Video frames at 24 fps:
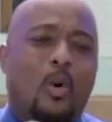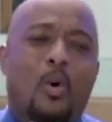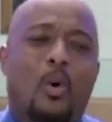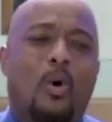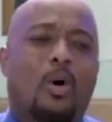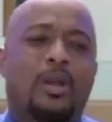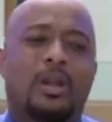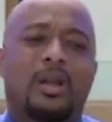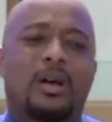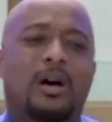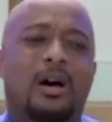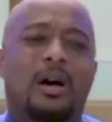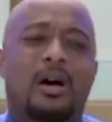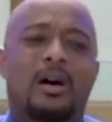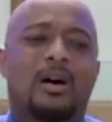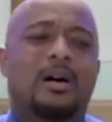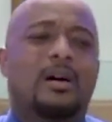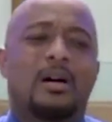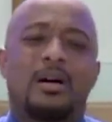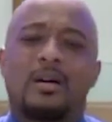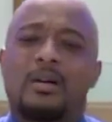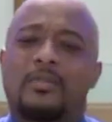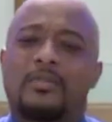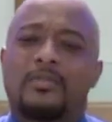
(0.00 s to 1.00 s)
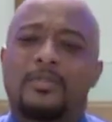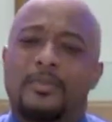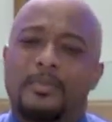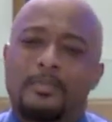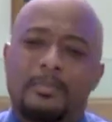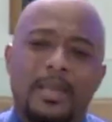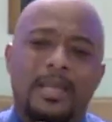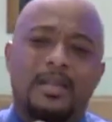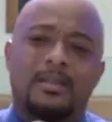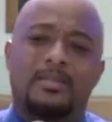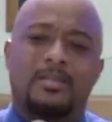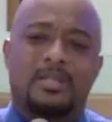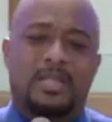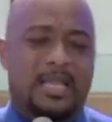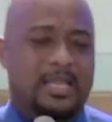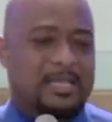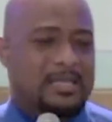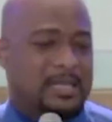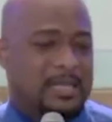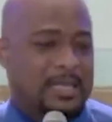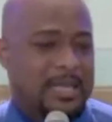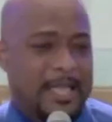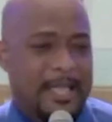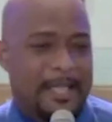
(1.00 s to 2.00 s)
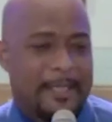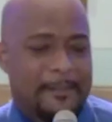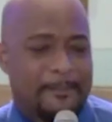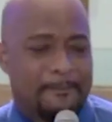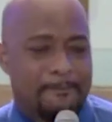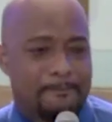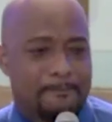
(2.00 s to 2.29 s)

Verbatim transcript: order of Melchizedek,